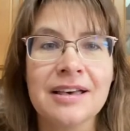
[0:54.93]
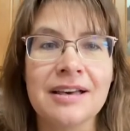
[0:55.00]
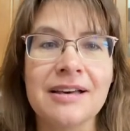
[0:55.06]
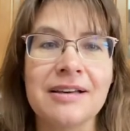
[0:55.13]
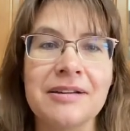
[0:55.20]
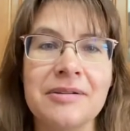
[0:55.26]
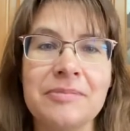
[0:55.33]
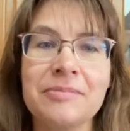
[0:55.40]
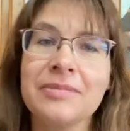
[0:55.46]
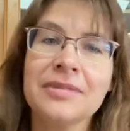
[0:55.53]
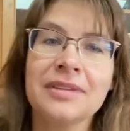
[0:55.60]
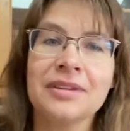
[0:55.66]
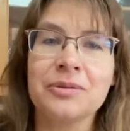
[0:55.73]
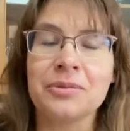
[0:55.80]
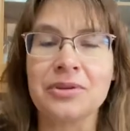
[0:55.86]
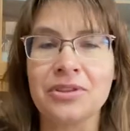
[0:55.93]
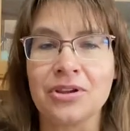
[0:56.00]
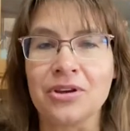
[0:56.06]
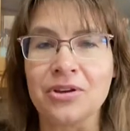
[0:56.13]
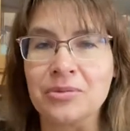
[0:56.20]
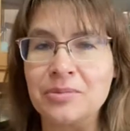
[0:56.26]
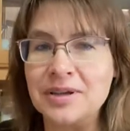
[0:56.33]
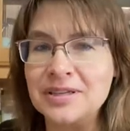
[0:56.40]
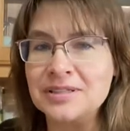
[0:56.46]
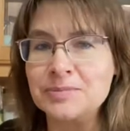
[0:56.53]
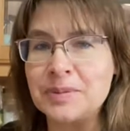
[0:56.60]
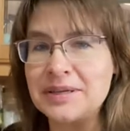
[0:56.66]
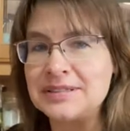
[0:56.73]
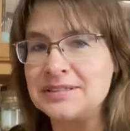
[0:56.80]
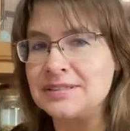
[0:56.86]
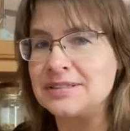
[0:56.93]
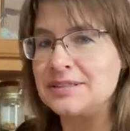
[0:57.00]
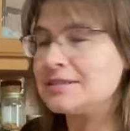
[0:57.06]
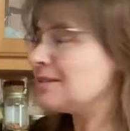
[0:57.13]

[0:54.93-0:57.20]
um, with all my spices